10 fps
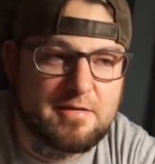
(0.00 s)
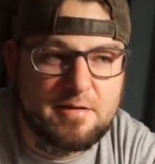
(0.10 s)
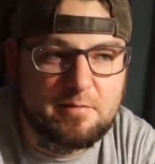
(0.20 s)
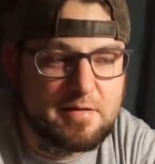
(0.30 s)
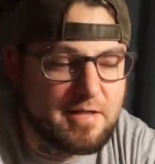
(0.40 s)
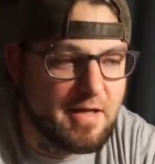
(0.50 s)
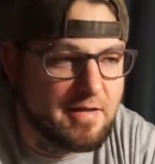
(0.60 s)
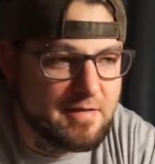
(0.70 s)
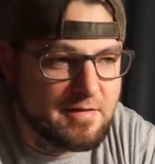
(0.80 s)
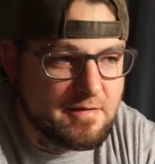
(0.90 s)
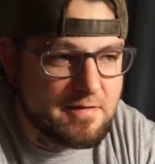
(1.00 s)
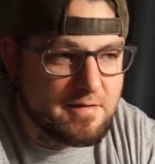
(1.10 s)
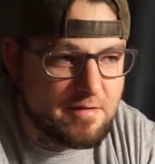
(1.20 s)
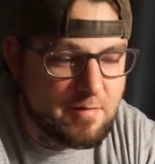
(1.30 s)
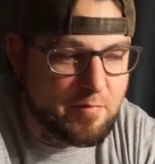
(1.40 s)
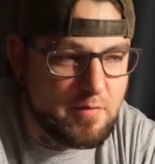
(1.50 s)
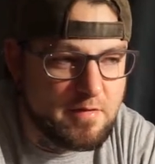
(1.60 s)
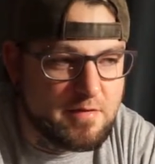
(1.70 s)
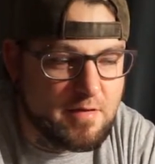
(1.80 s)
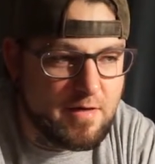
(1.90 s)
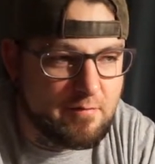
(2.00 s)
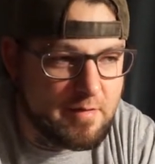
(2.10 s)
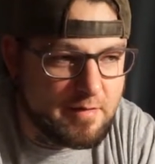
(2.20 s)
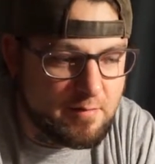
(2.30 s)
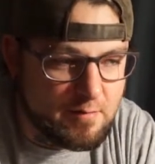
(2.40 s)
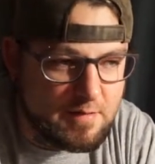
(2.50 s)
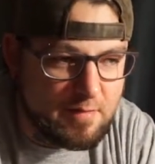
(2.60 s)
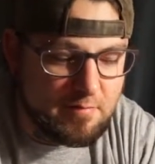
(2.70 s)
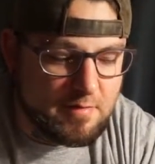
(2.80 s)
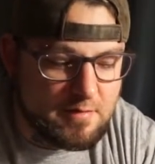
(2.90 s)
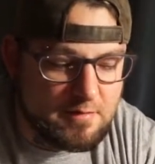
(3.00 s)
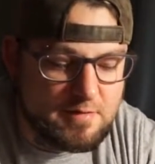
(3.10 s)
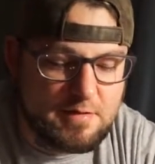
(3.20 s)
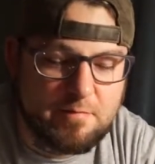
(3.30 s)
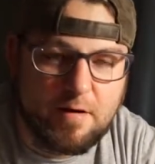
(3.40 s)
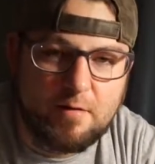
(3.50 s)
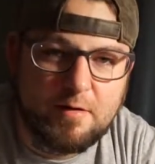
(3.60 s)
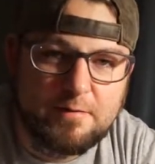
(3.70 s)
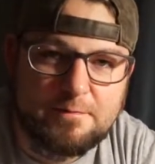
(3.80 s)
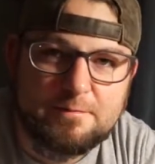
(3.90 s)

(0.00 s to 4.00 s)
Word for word: something like that. And we pull in the driveway, the whole neighborhood loses power. Well, as soon